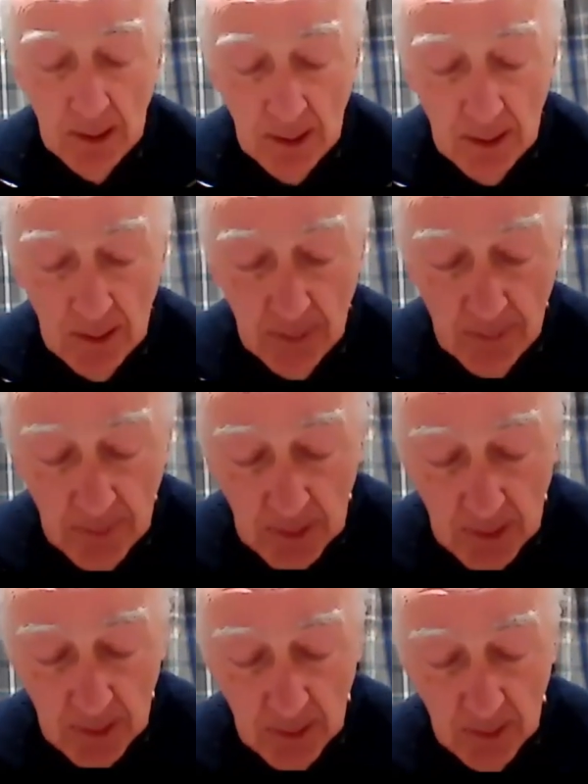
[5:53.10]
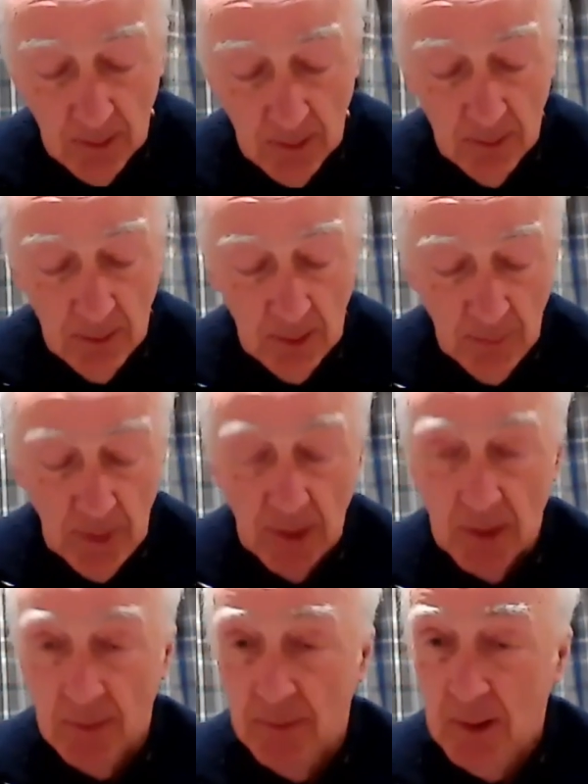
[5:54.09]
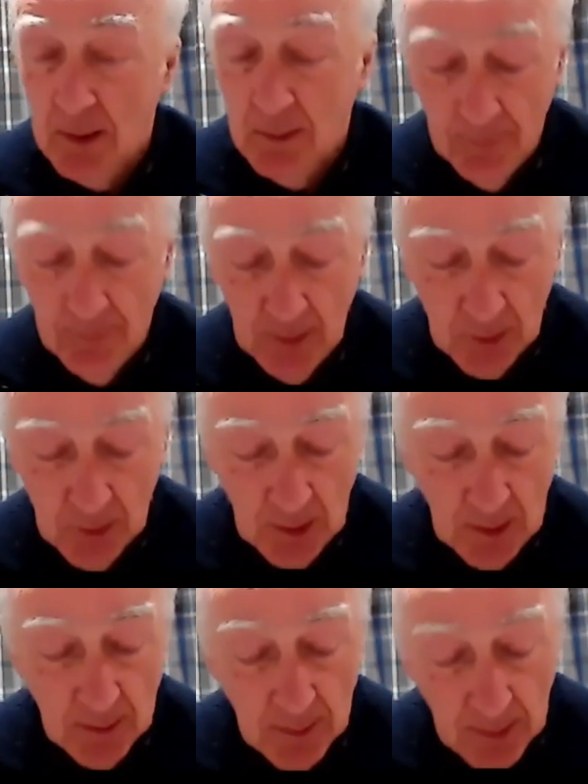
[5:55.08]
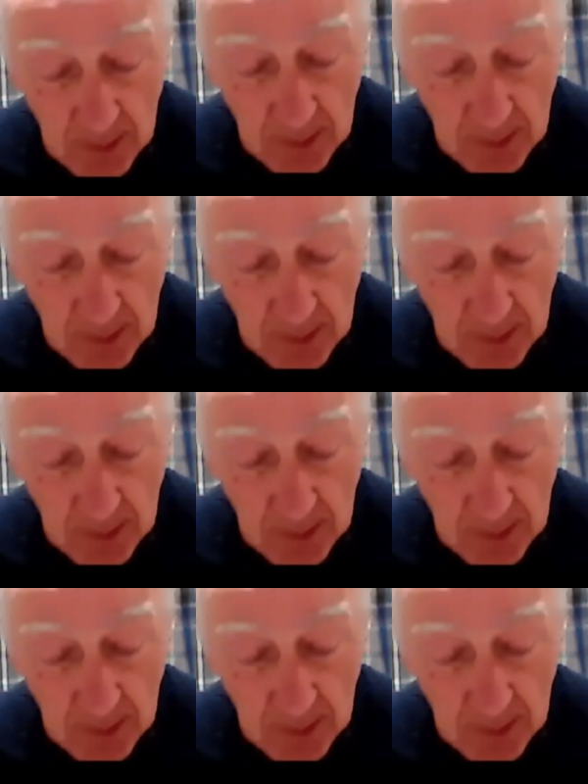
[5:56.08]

um, that the birds of the air can find shade. I think